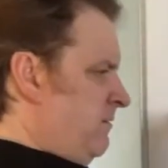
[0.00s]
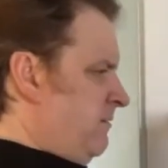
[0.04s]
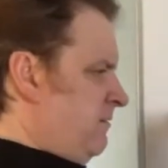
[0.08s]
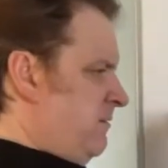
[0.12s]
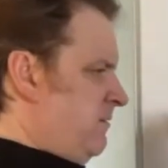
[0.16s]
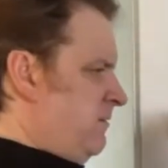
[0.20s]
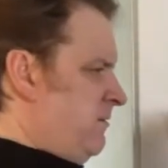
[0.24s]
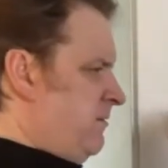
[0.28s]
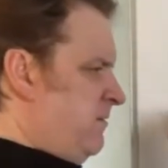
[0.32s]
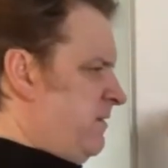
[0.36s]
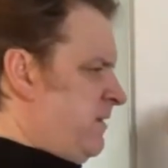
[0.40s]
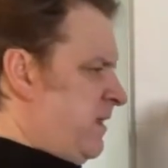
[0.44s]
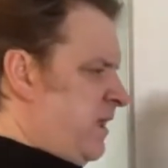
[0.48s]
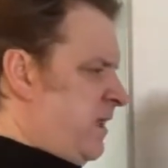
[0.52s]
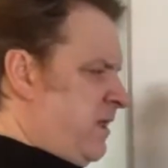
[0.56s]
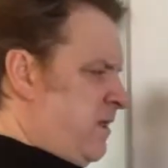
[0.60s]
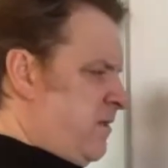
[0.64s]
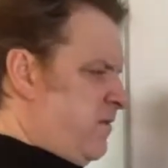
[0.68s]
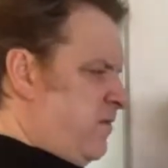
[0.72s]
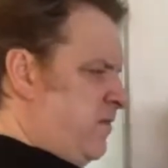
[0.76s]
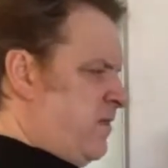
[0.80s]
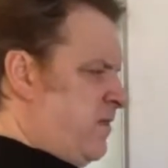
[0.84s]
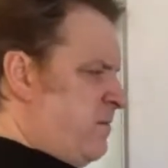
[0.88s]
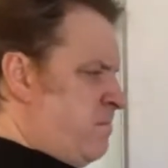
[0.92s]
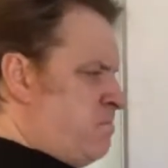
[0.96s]
the
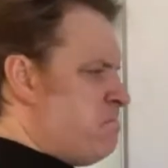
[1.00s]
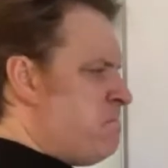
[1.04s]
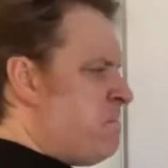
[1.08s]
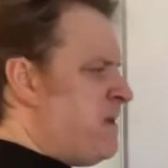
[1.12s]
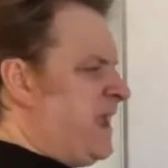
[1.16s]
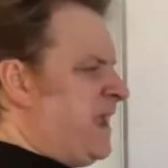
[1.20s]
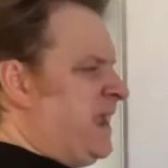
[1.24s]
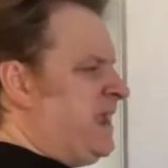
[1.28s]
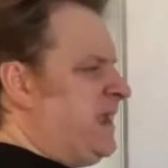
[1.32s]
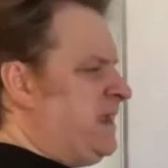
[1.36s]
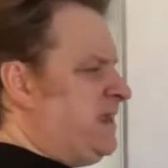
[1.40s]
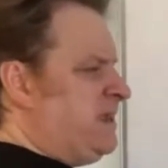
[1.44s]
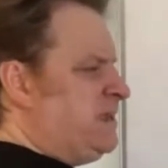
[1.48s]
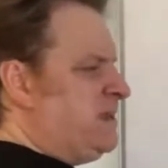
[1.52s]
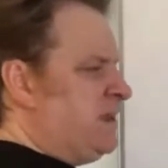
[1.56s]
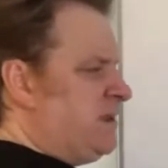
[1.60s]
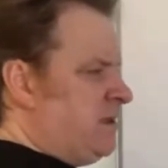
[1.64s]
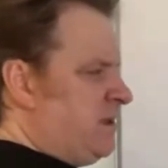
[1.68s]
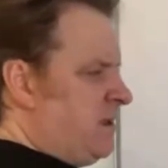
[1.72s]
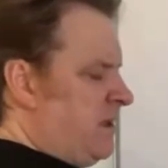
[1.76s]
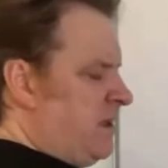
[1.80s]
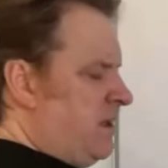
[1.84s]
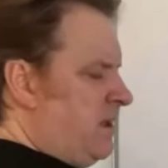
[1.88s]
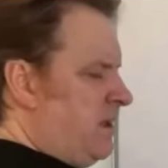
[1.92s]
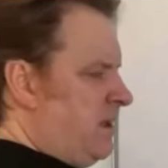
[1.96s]
the main
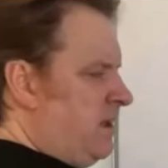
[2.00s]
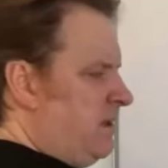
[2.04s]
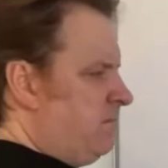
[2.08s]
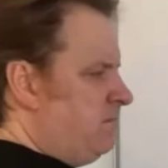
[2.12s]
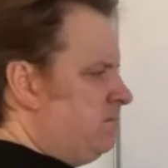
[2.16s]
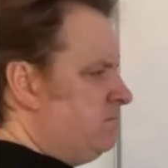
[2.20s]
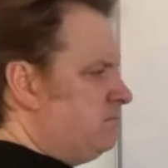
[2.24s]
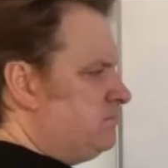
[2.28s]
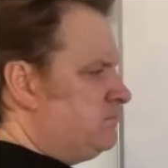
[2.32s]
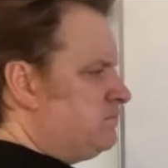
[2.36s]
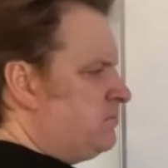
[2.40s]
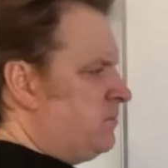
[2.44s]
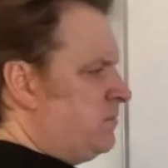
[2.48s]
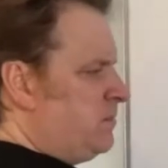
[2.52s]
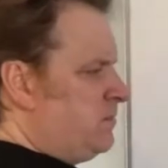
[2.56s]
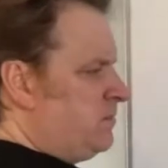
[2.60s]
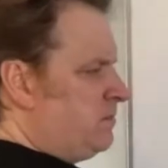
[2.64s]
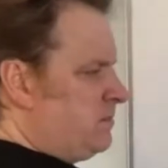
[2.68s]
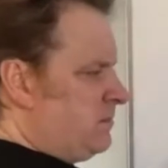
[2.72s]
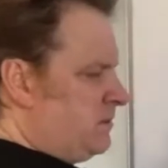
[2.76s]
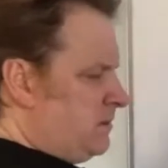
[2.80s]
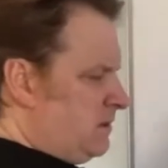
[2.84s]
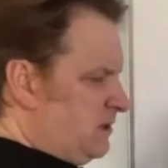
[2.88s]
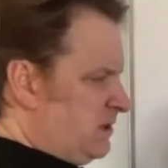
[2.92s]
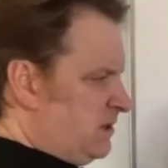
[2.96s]
um,
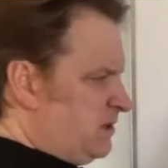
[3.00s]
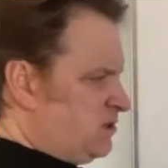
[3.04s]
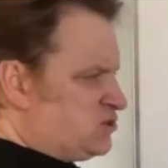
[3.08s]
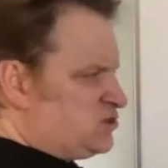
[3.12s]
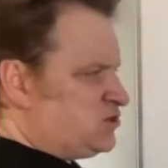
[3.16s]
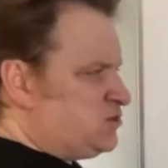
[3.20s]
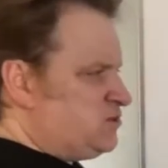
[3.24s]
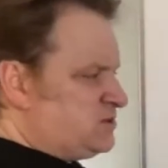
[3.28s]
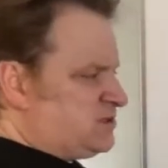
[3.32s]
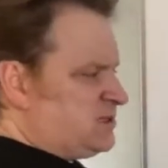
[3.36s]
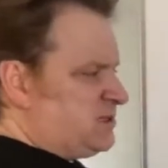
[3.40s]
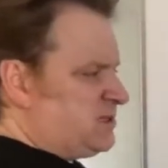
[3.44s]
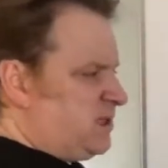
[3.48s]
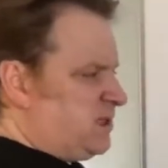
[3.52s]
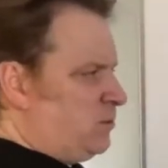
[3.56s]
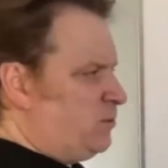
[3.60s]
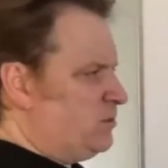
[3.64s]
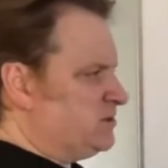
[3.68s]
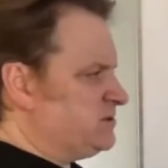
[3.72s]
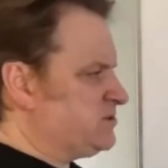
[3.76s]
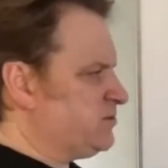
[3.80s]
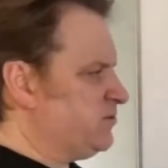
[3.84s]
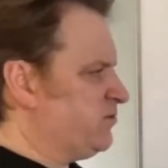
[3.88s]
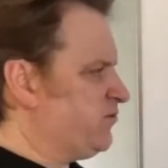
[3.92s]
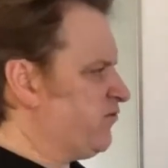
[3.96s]
issues that they want
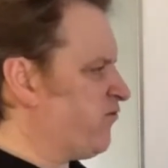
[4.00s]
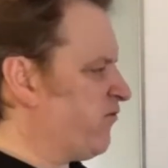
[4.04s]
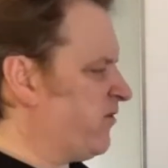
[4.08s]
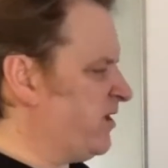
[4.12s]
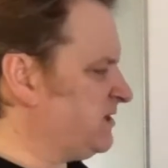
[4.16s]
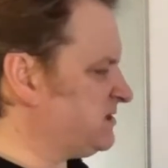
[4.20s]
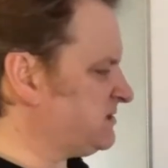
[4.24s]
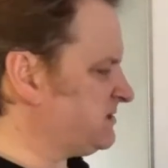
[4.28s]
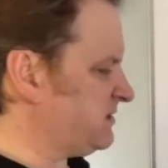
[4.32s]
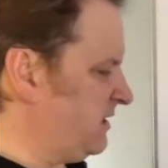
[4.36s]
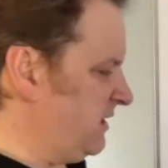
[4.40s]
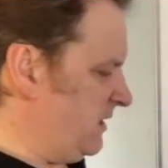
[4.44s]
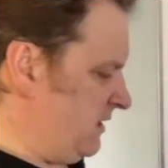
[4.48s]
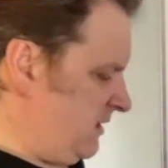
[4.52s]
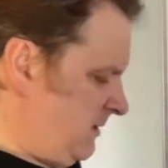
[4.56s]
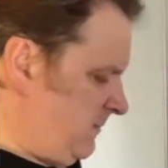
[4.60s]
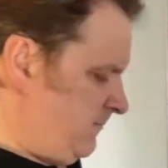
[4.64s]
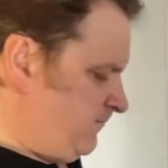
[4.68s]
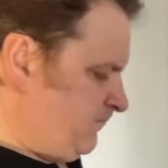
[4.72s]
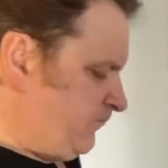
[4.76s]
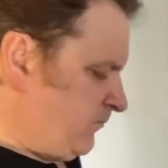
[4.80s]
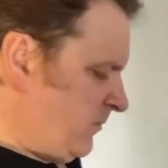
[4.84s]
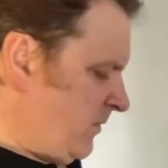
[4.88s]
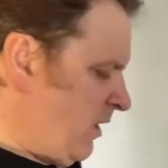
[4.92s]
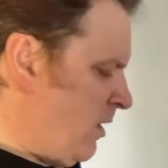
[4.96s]
to address here.
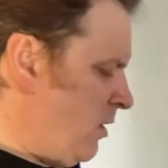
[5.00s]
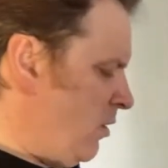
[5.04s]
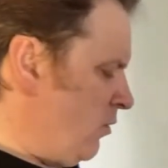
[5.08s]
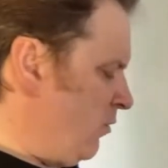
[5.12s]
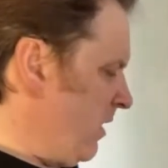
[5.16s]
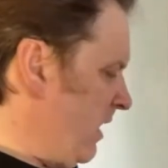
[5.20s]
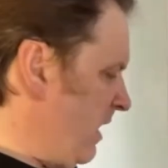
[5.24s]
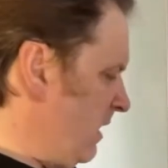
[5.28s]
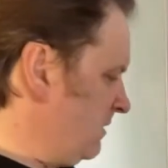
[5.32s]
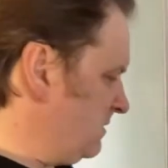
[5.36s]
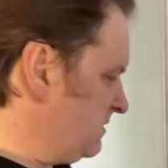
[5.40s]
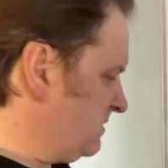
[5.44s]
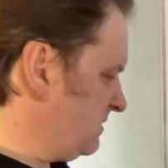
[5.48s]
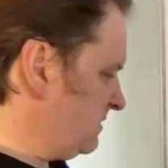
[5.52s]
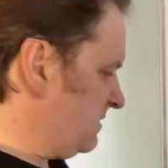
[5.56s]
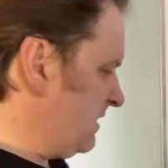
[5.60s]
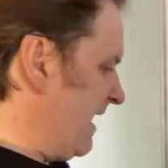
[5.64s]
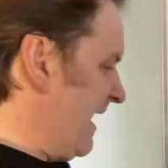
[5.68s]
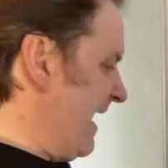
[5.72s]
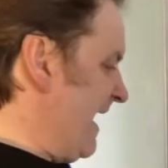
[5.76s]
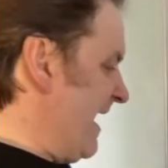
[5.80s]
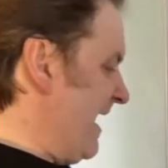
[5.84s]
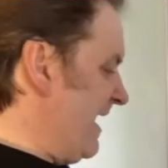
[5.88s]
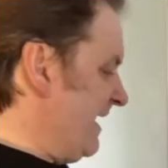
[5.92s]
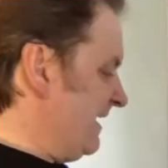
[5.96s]
Oh, yes.
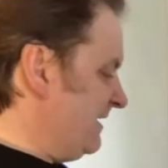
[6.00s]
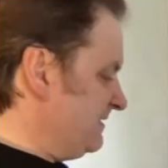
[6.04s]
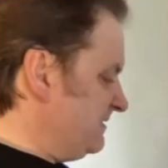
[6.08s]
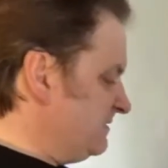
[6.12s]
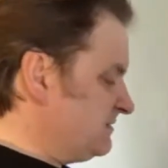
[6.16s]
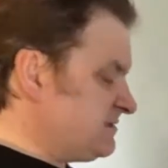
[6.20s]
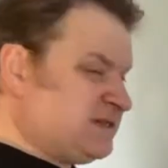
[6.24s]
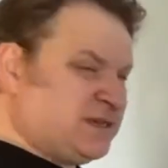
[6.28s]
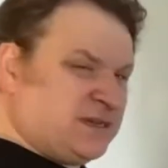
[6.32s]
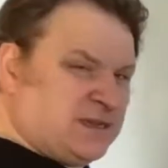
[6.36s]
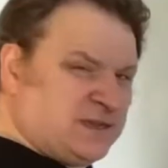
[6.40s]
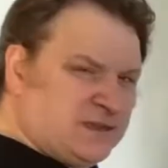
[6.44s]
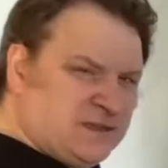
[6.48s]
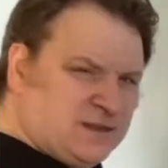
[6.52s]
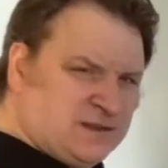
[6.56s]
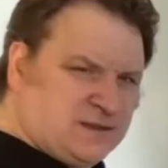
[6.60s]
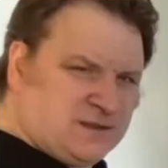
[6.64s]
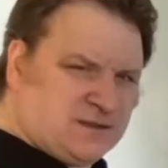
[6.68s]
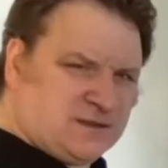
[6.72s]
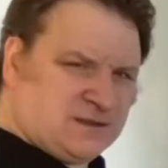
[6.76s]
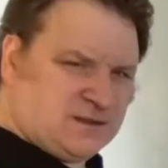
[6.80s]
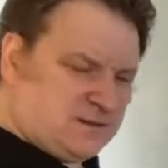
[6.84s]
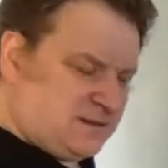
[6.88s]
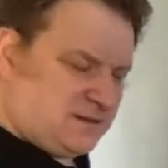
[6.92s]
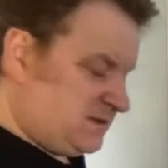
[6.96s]
And
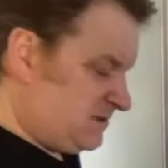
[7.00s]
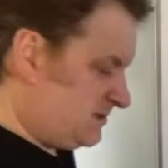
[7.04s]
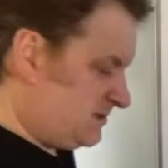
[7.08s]
this is